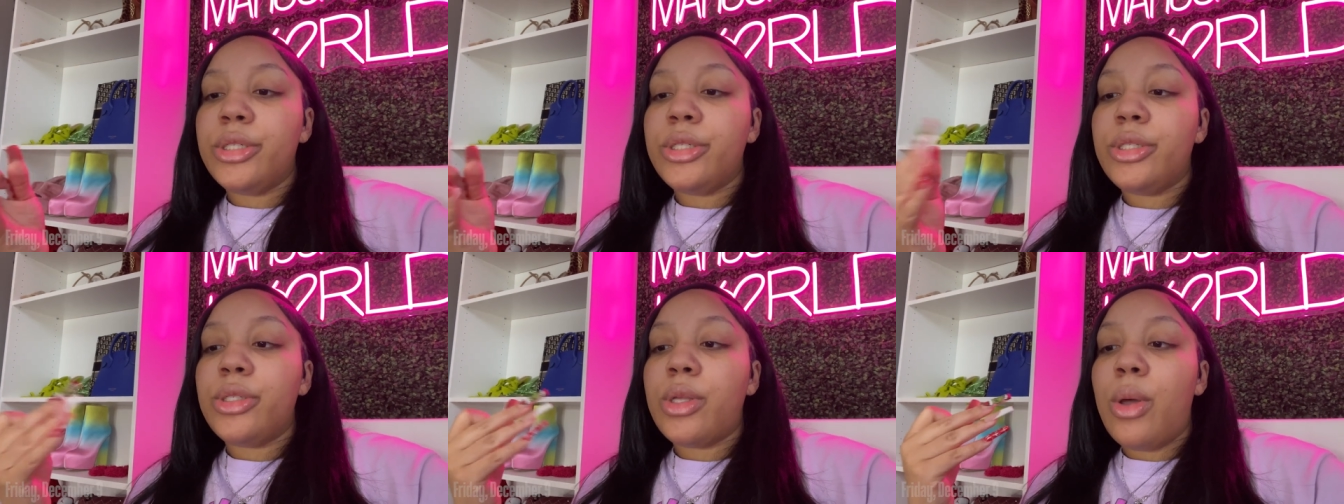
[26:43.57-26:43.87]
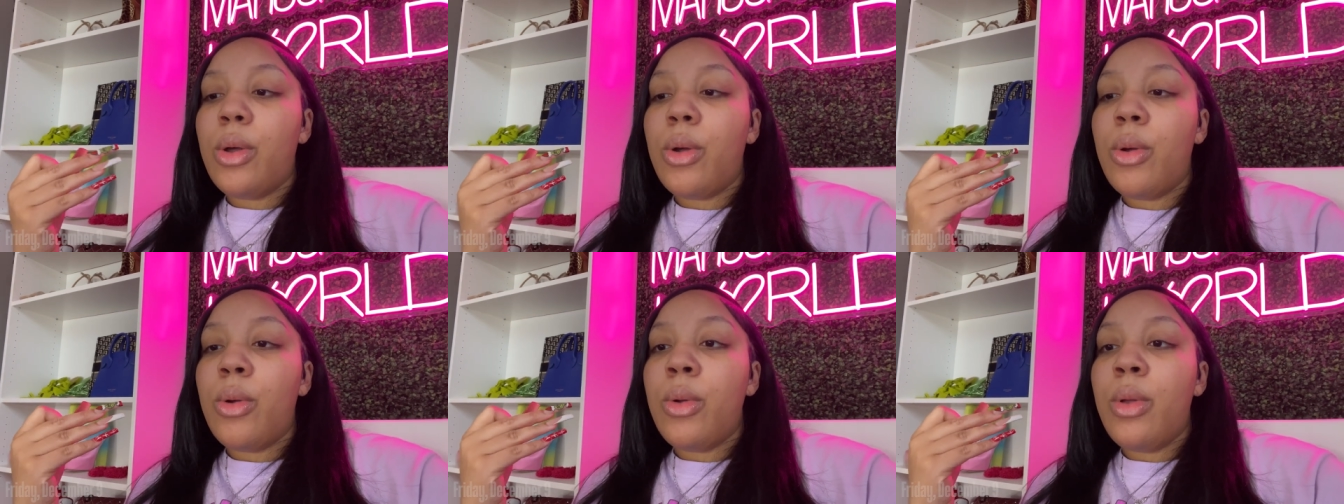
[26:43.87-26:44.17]

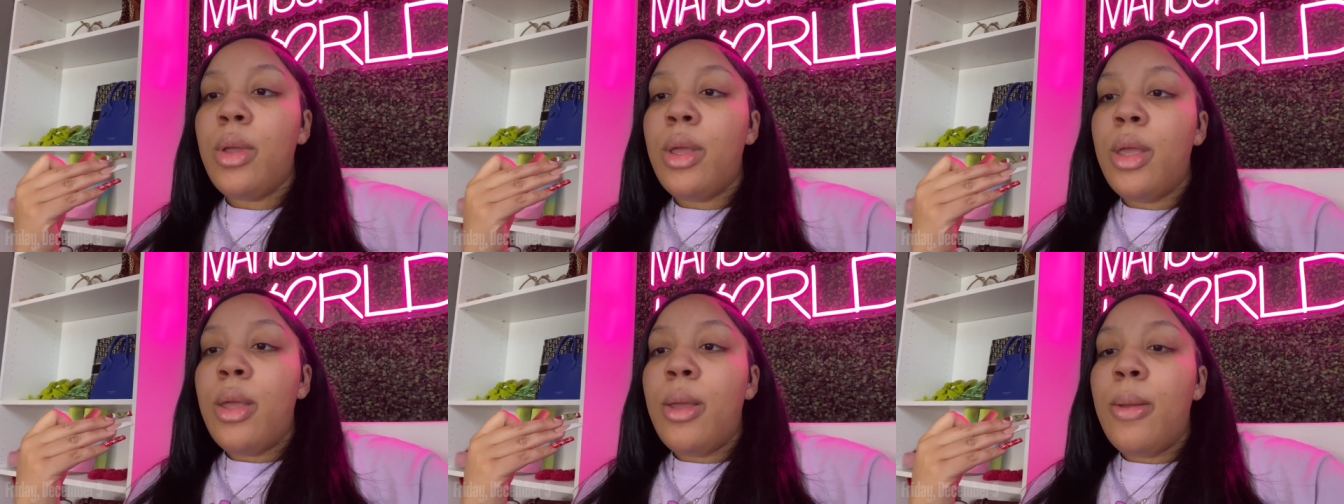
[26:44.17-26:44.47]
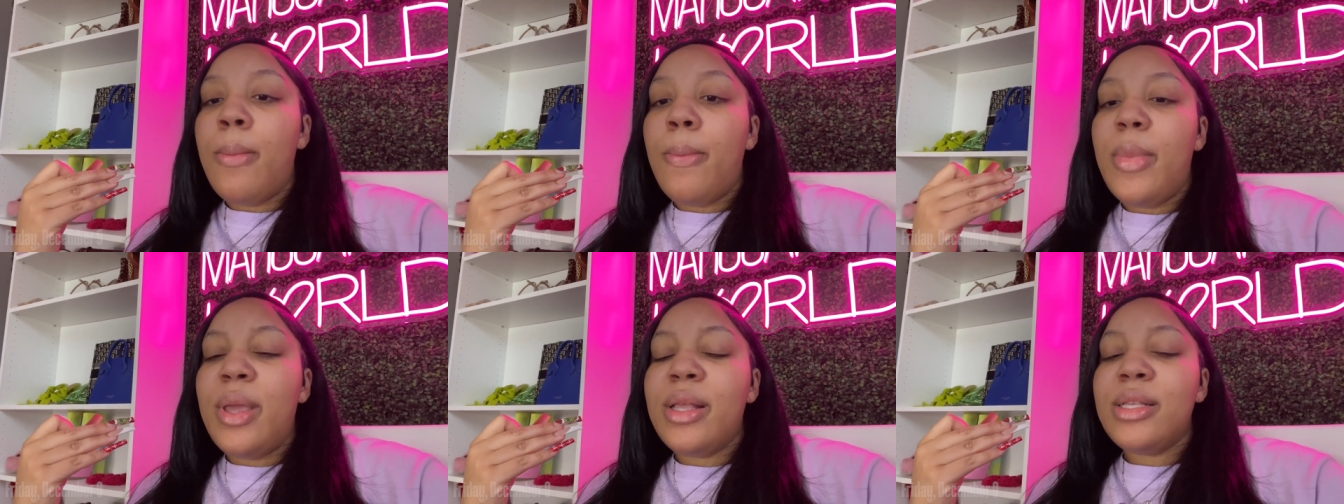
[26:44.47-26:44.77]
So,
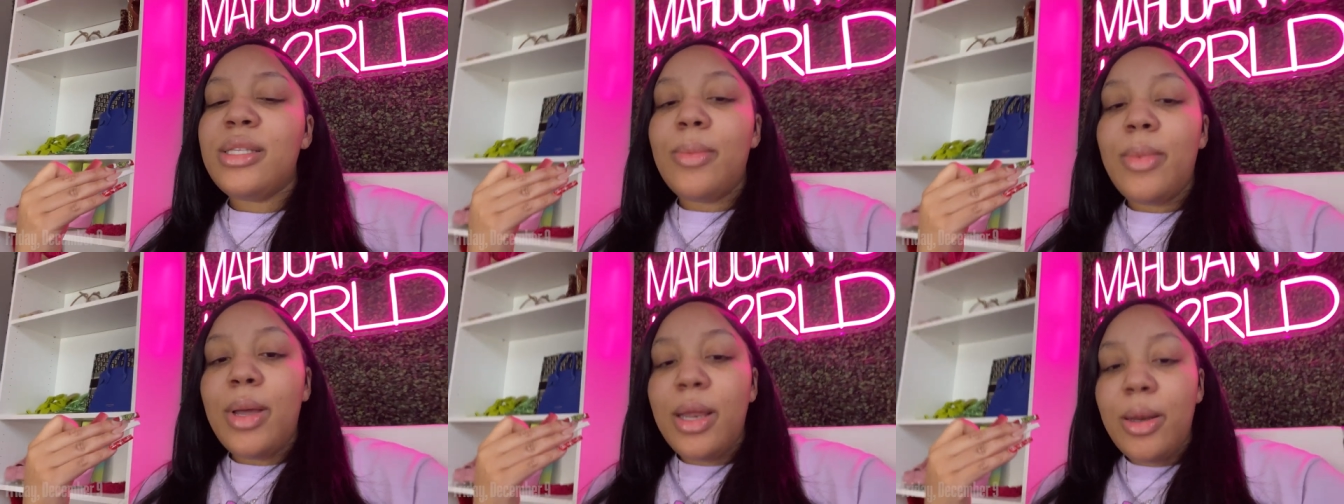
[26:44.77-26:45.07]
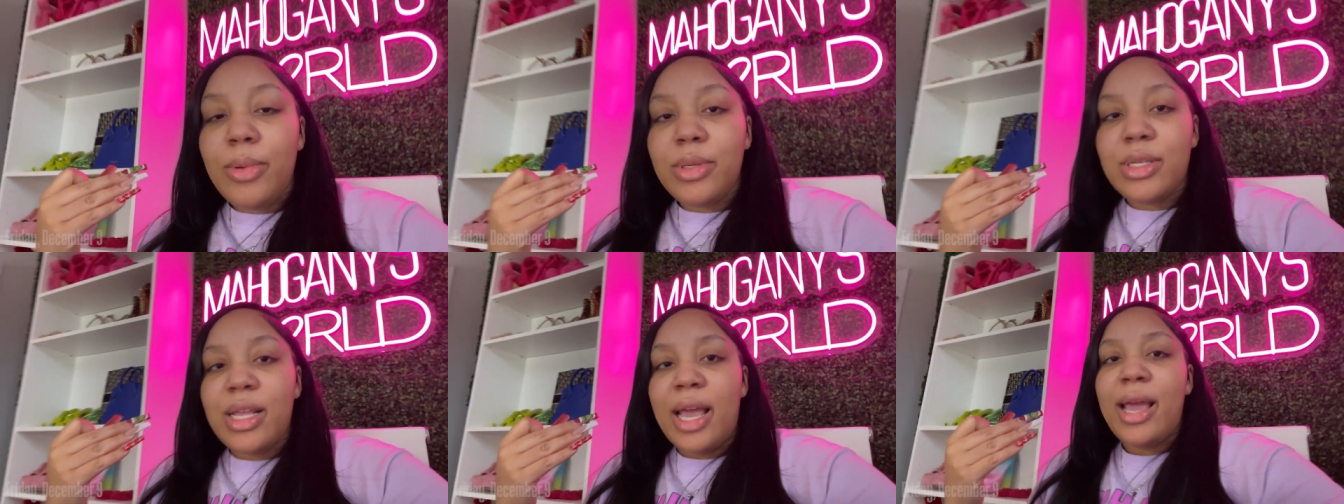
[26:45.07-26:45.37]
and somebody
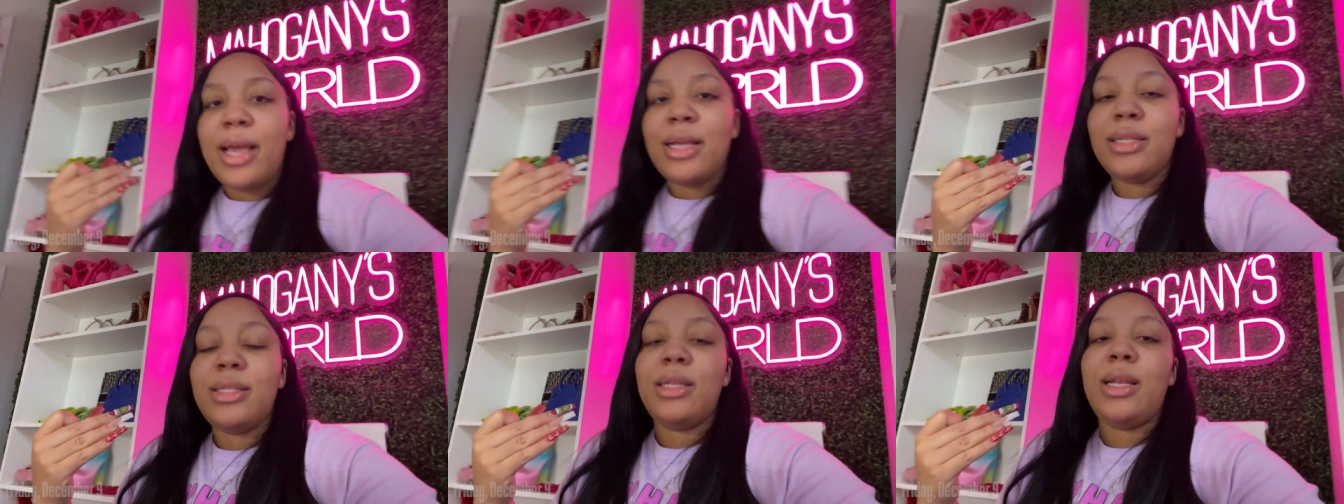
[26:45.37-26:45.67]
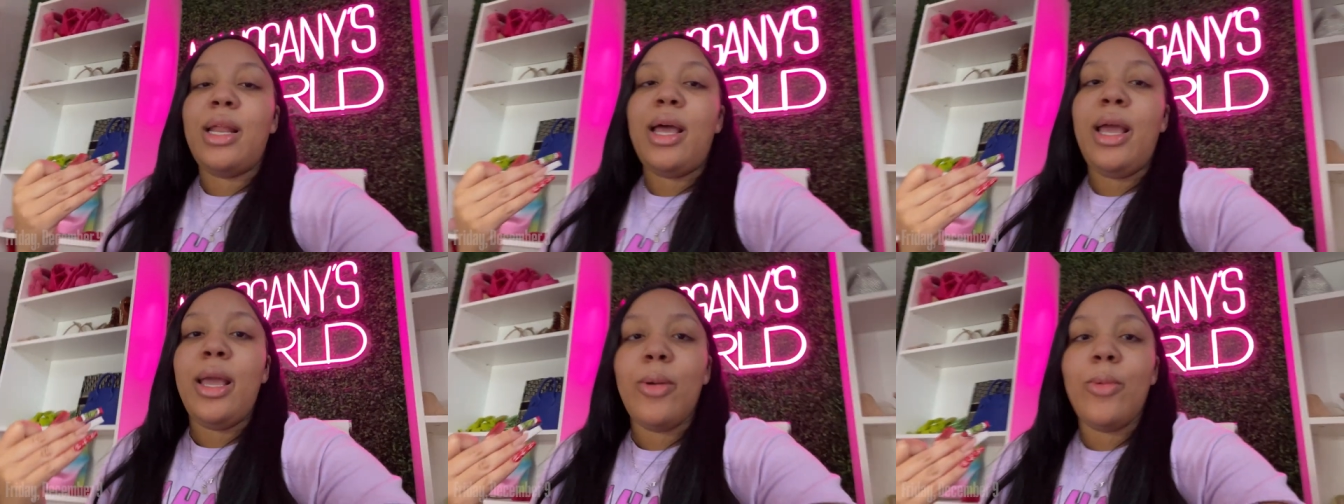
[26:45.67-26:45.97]
was asking
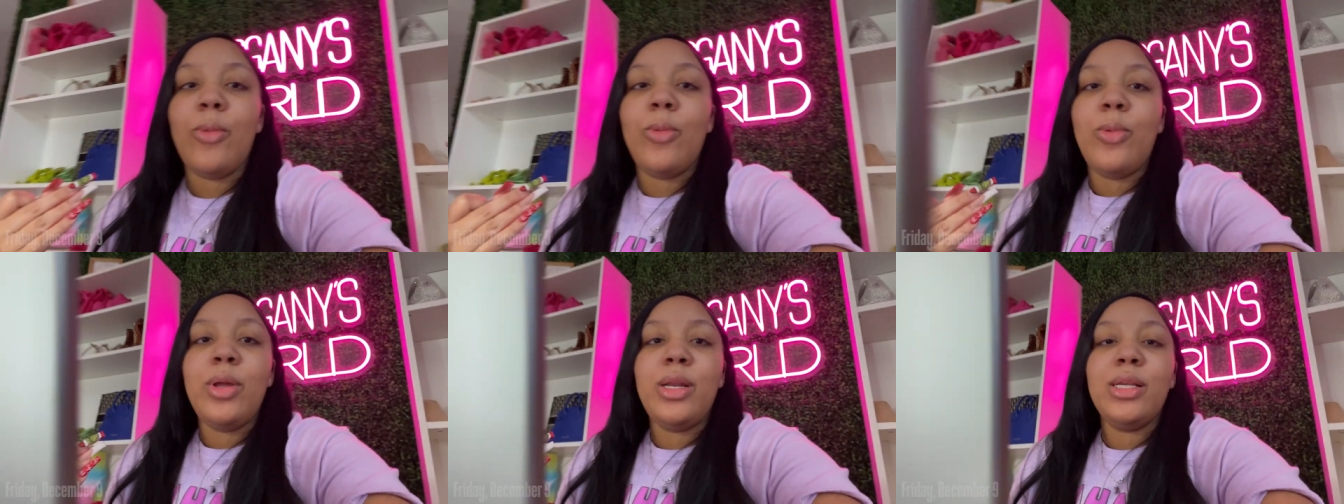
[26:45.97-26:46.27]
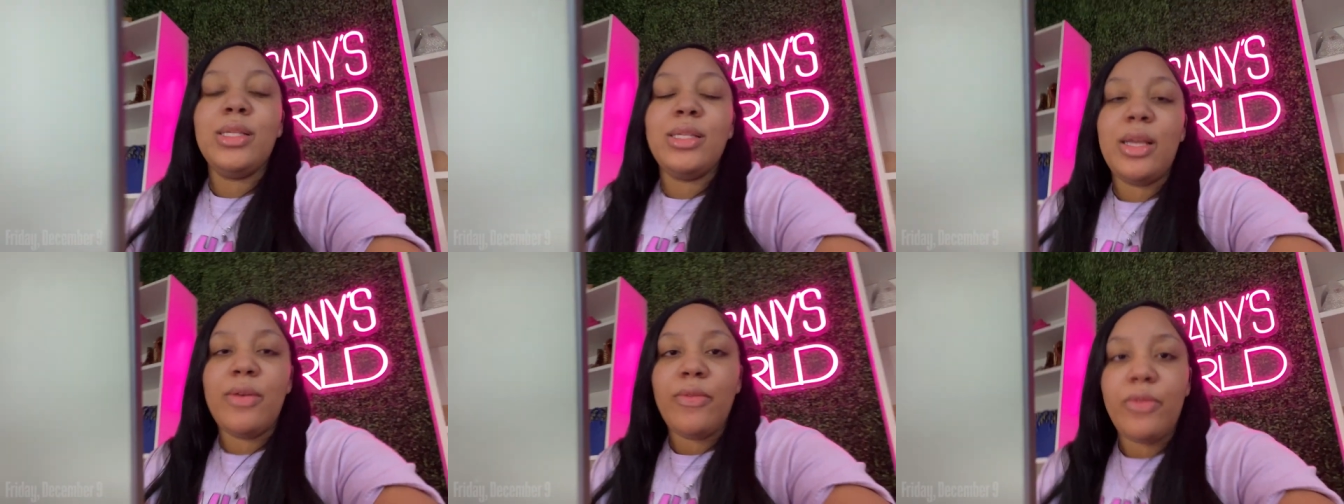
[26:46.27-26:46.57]
like, what
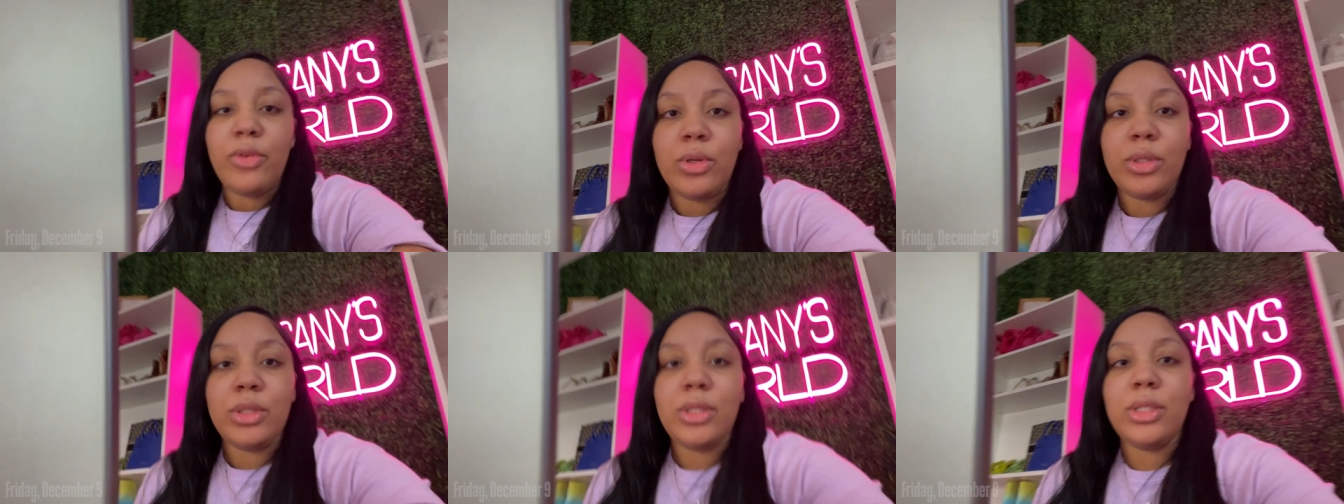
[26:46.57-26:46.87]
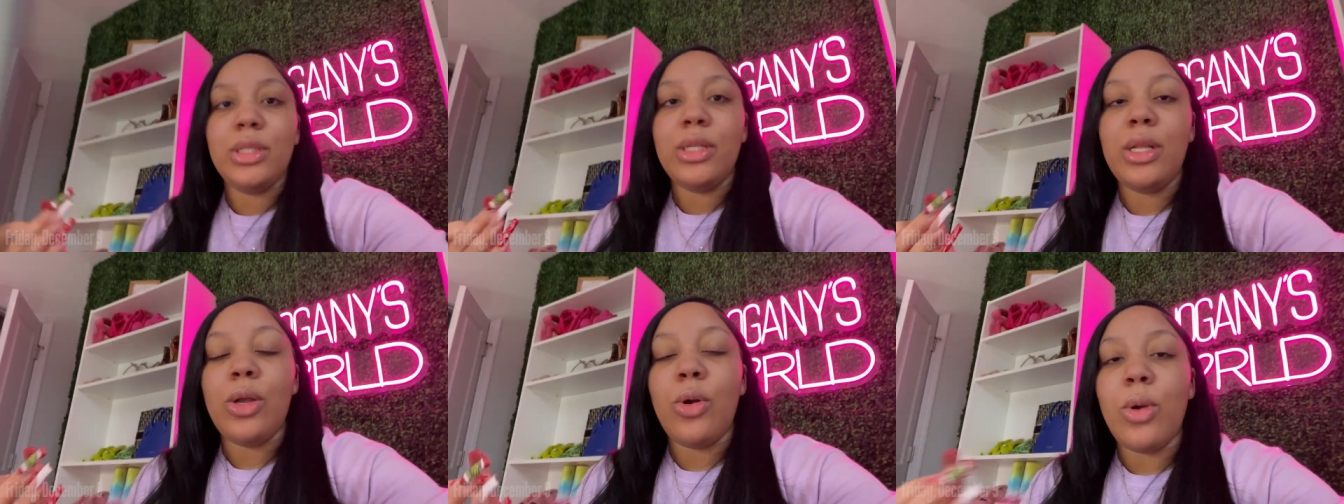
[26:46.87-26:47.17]
is
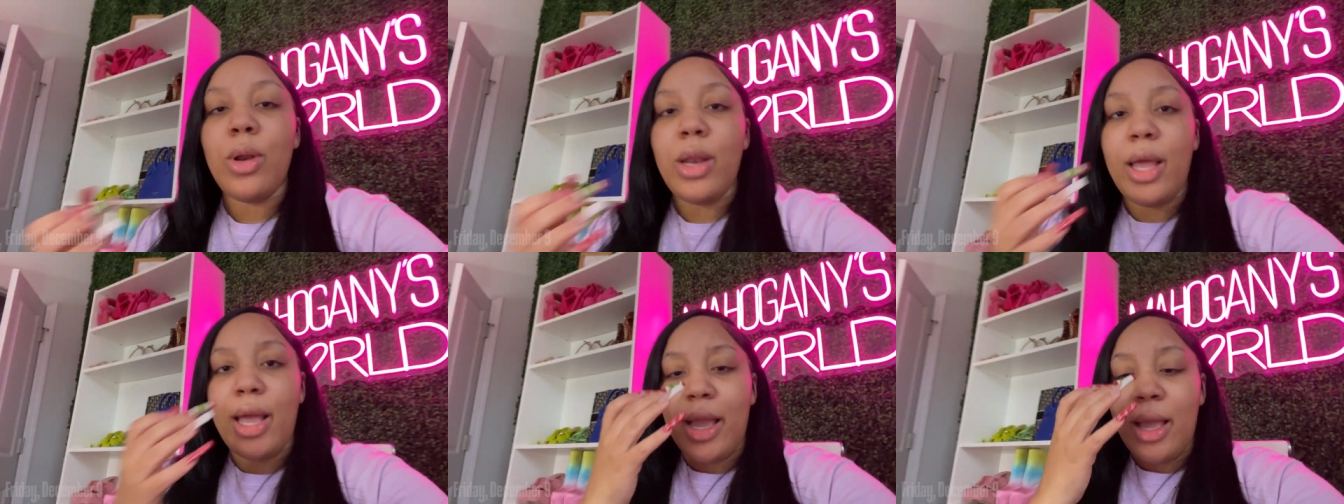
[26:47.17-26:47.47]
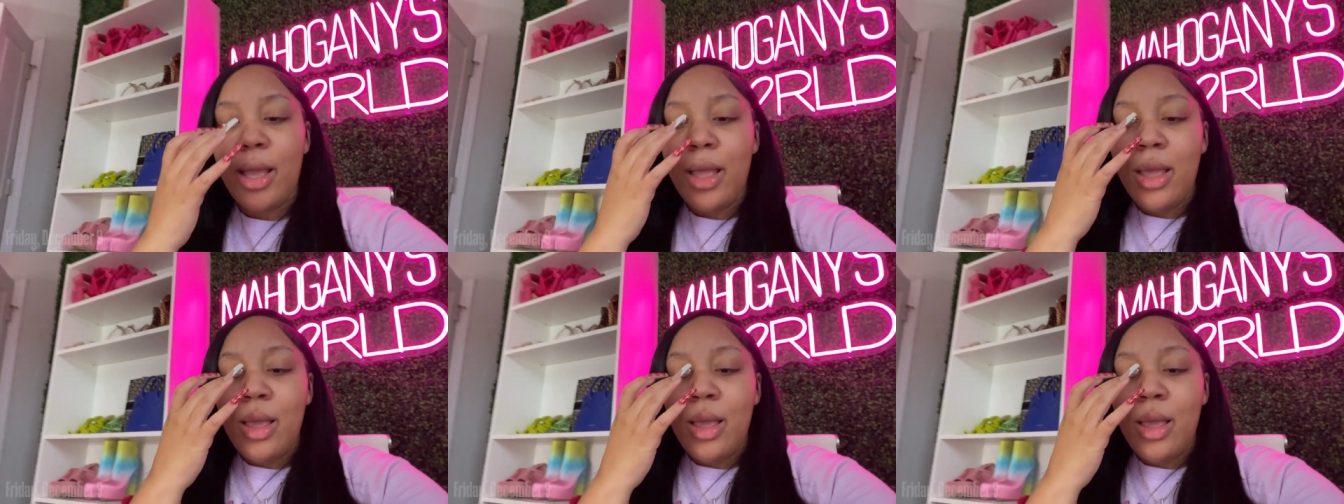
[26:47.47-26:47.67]
influencing? Or like,